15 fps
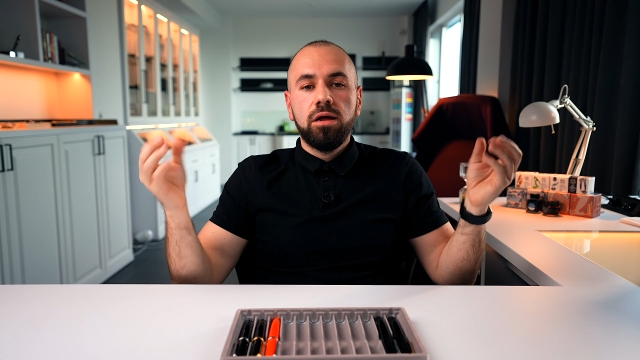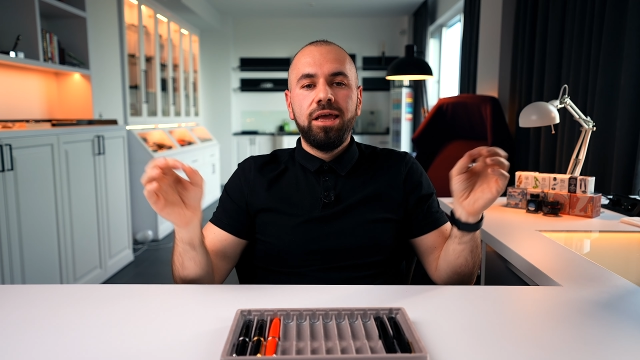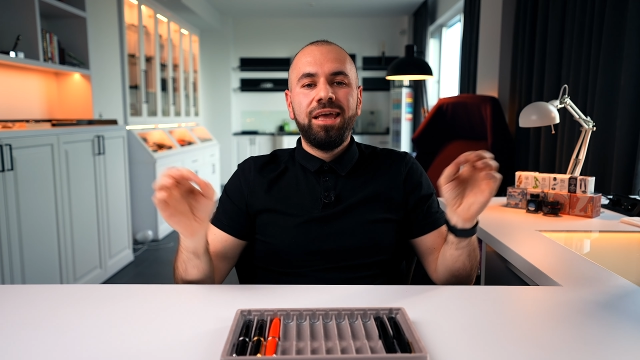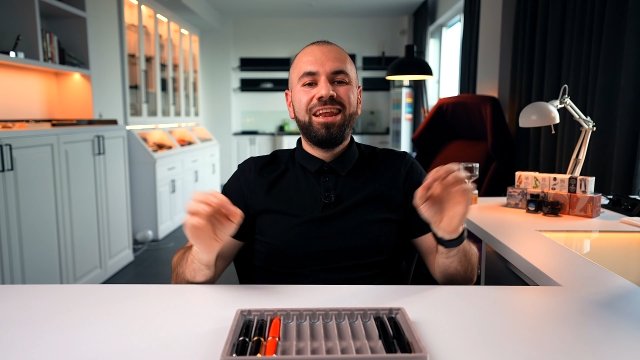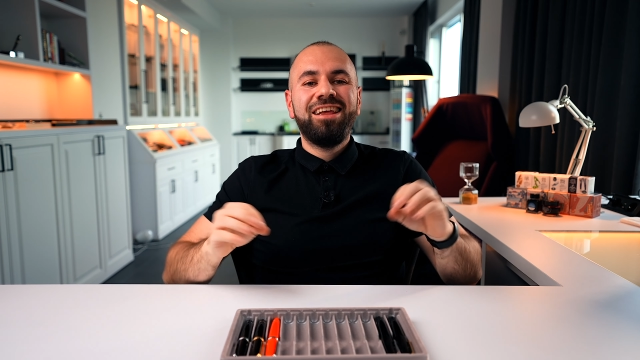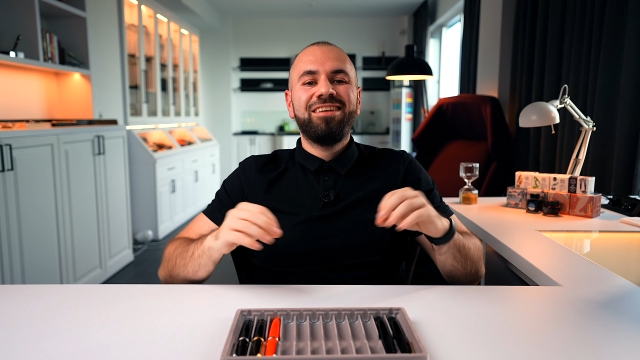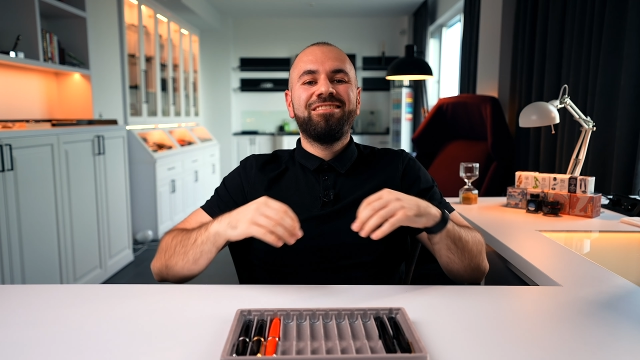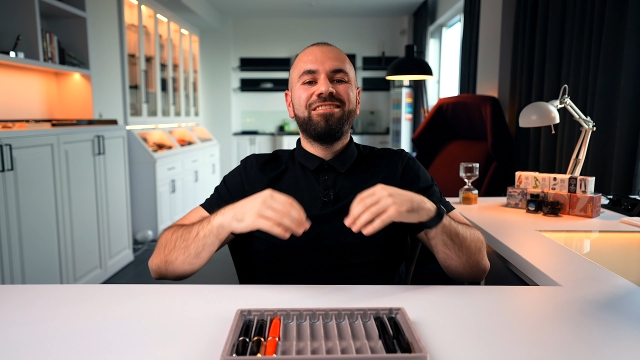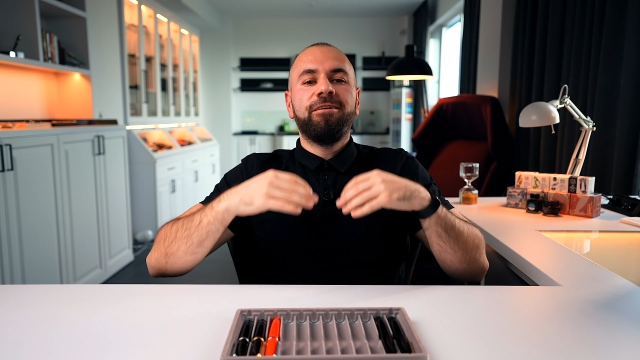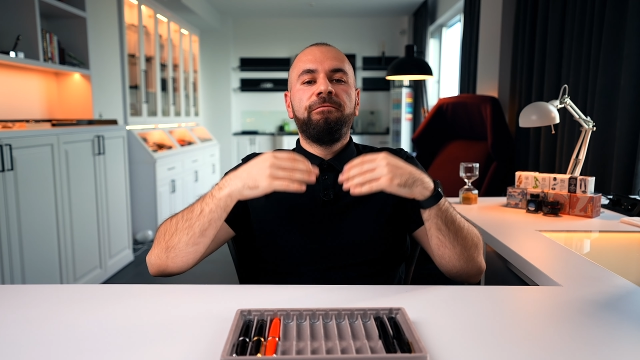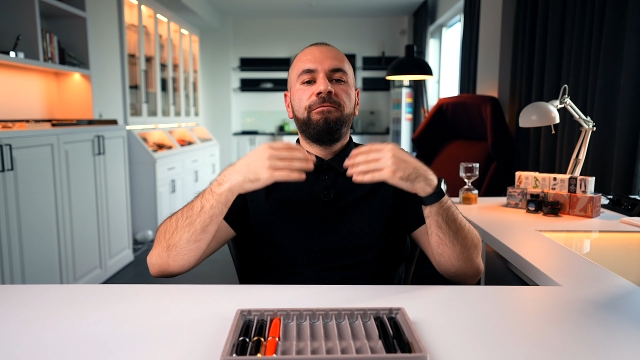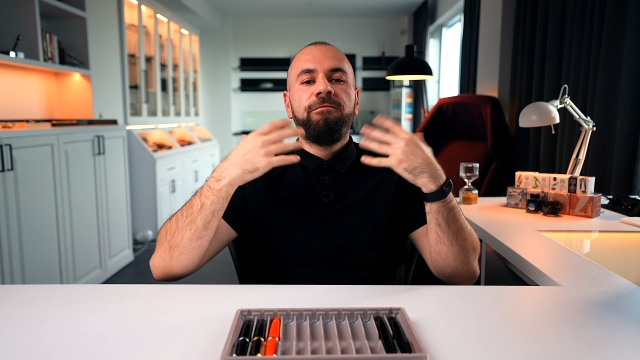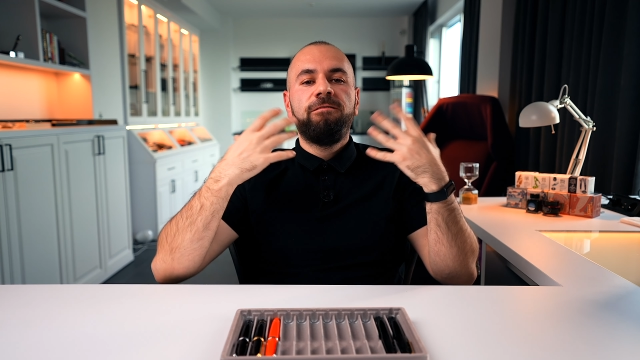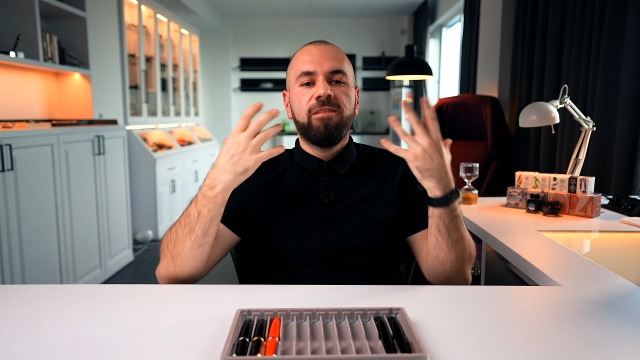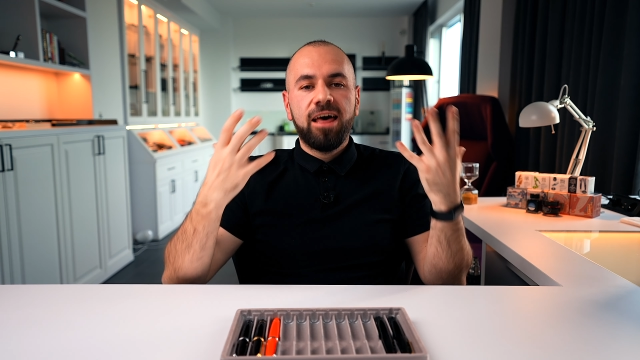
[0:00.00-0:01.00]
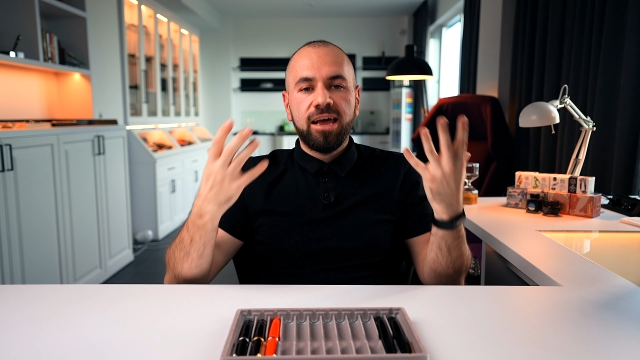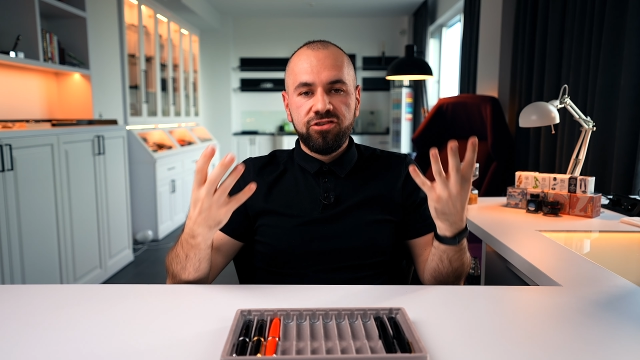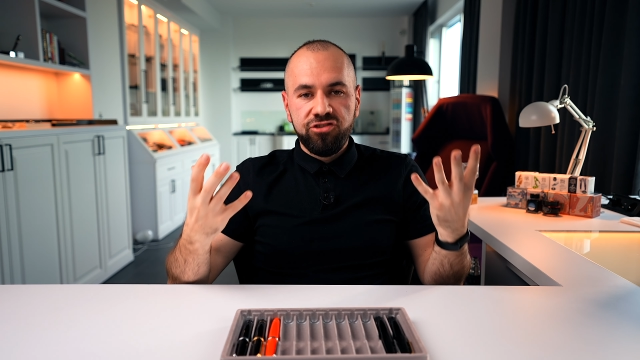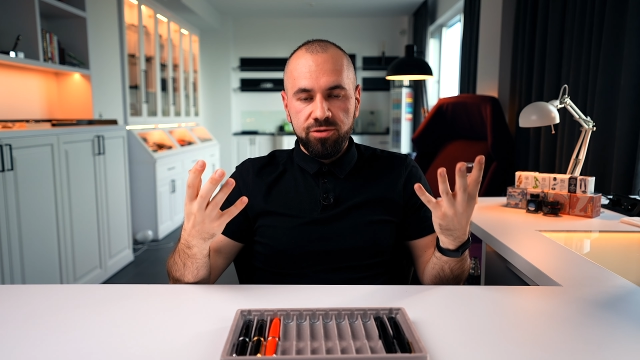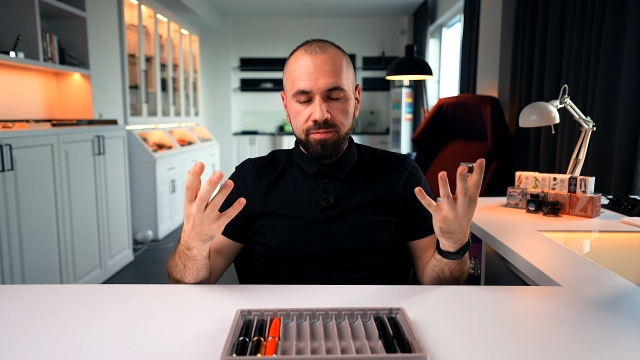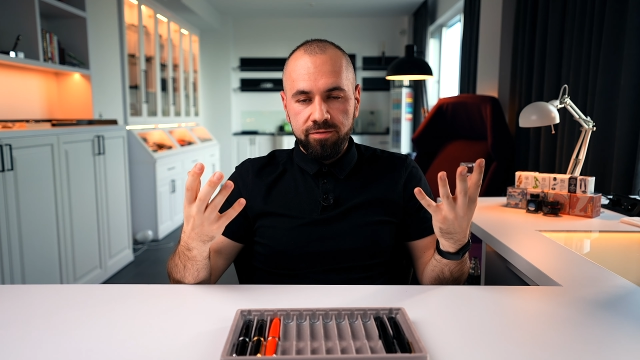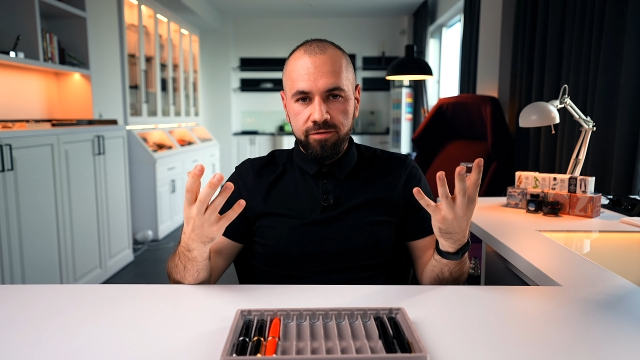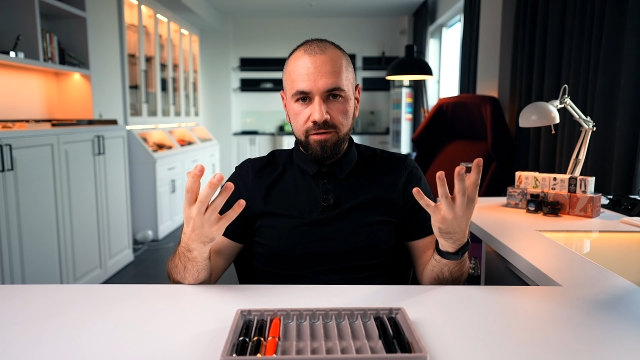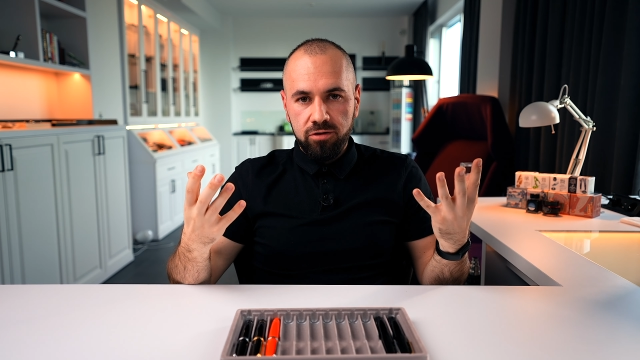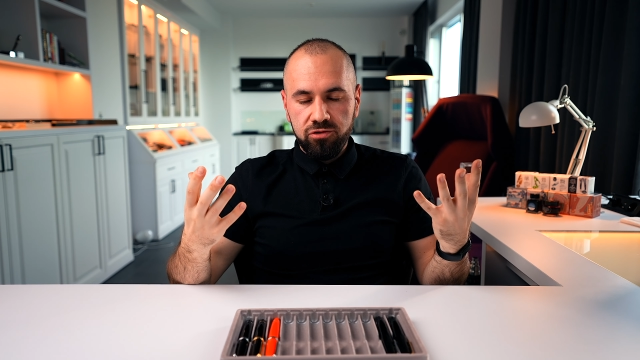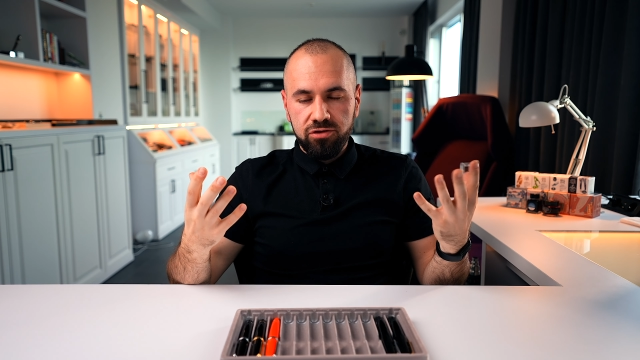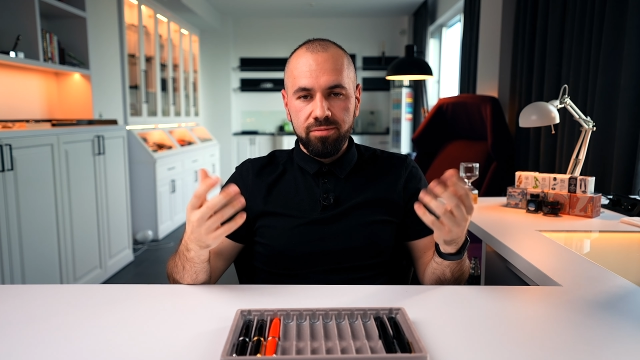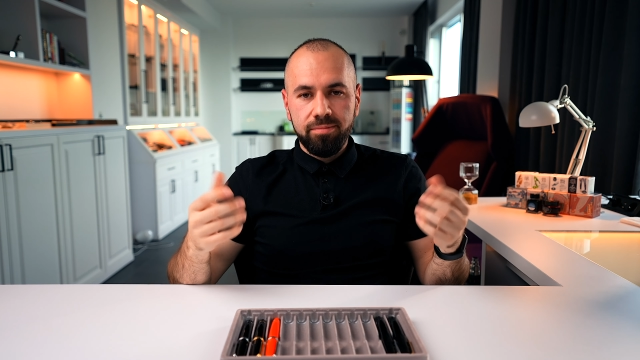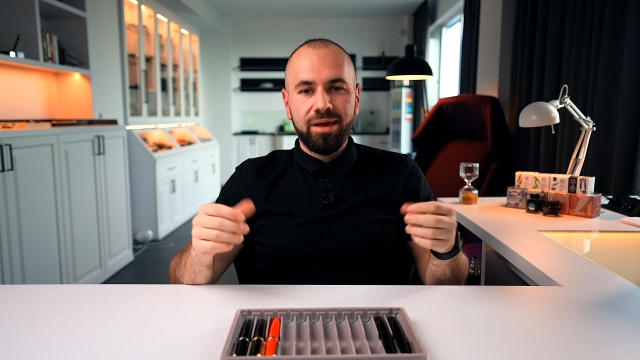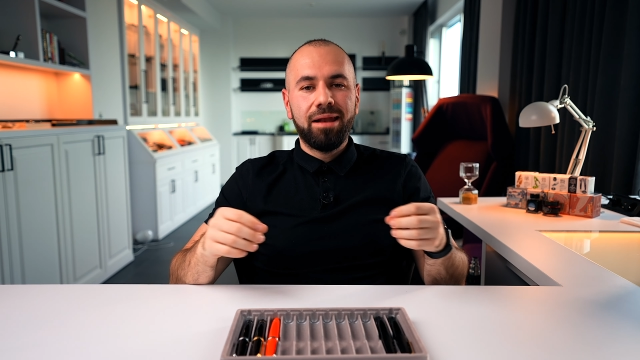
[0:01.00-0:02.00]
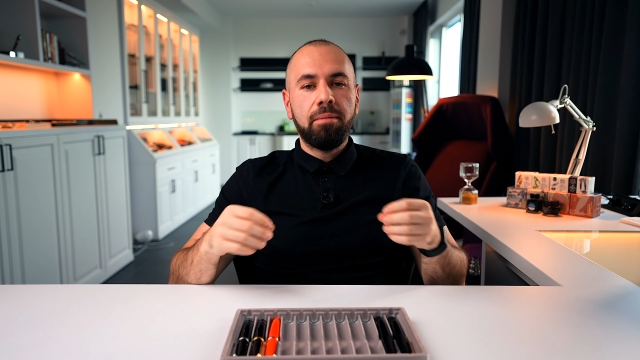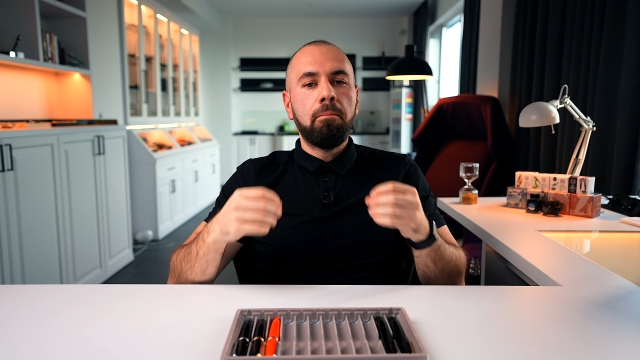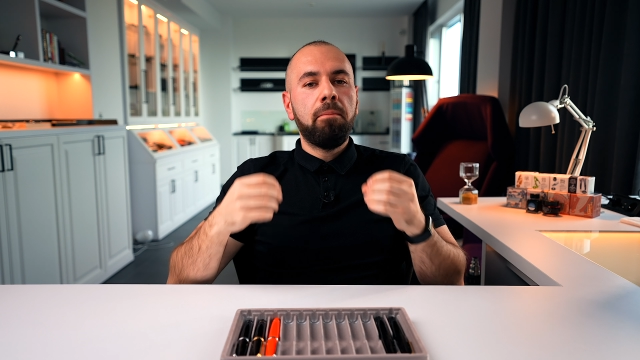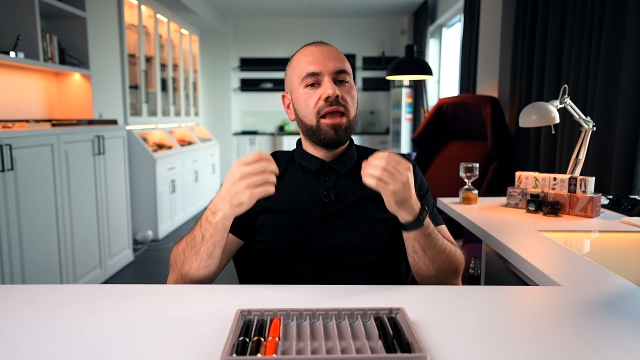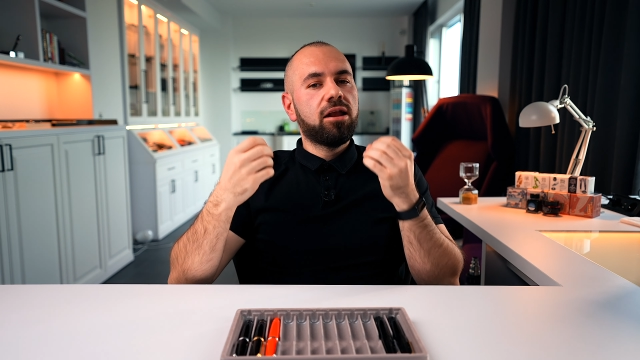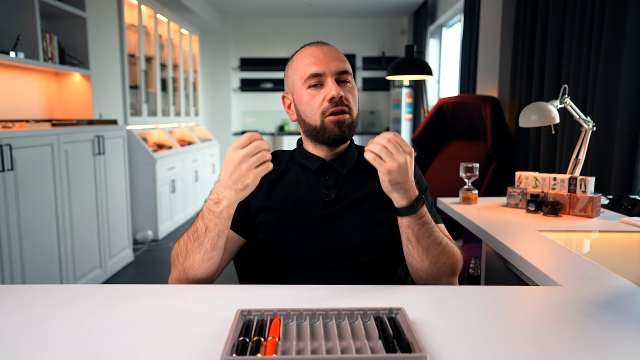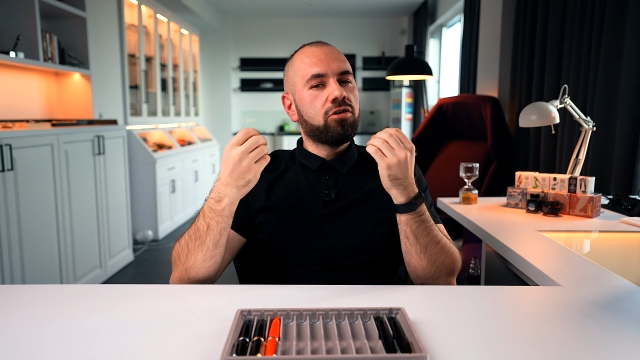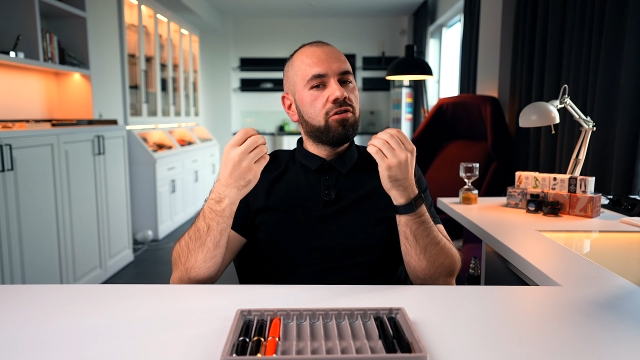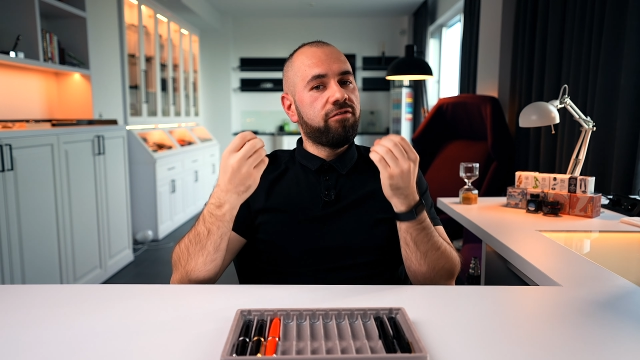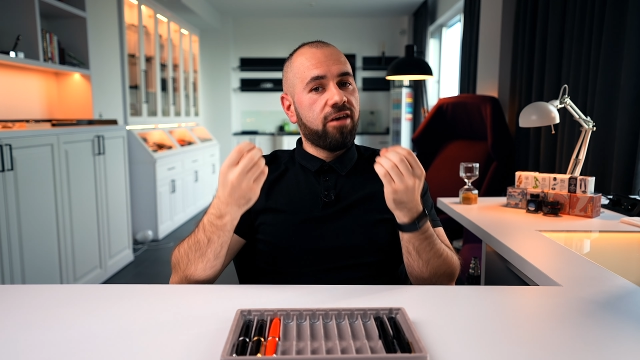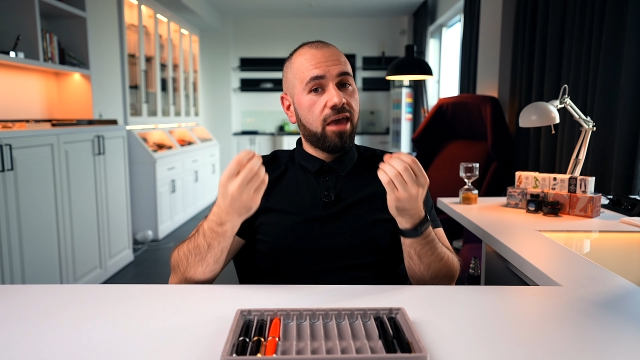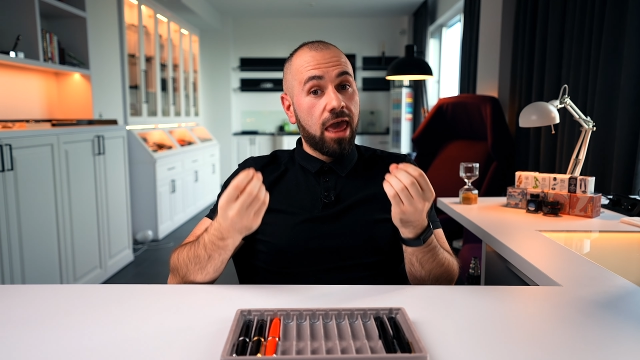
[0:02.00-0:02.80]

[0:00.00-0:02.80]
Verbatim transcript: It is the flagship fountain pen made out of